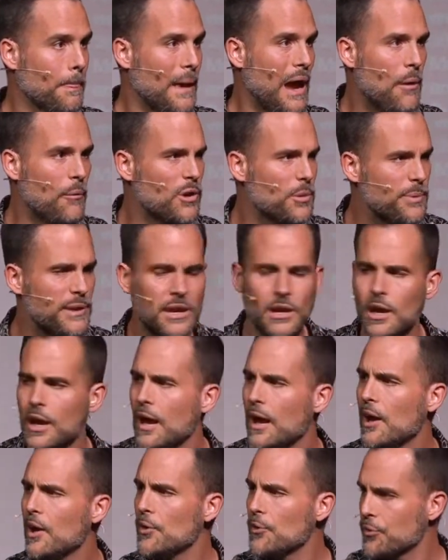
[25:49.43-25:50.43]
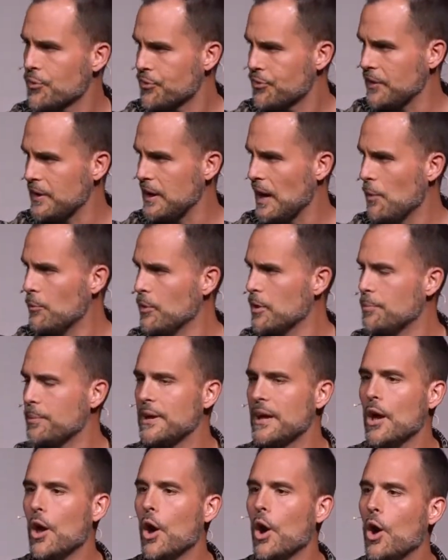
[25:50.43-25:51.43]
I want to be healthy. I want to
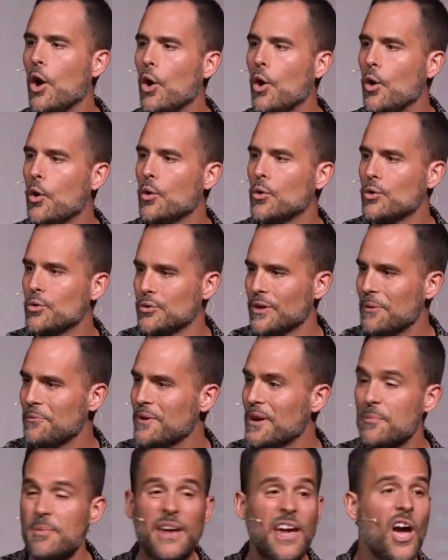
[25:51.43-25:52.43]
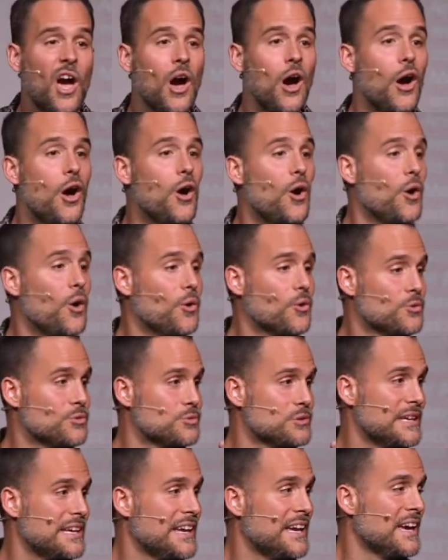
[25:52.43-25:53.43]
be whole. I want to be
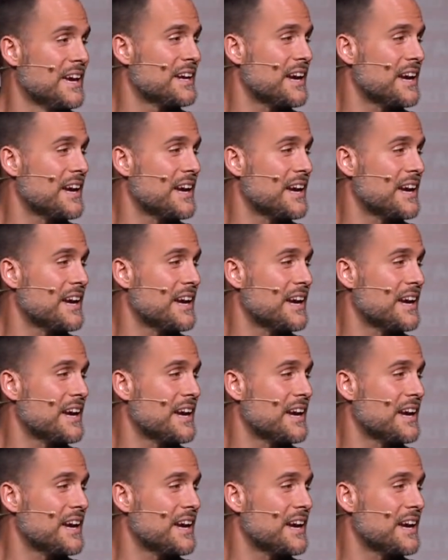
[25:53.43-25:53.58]
holy.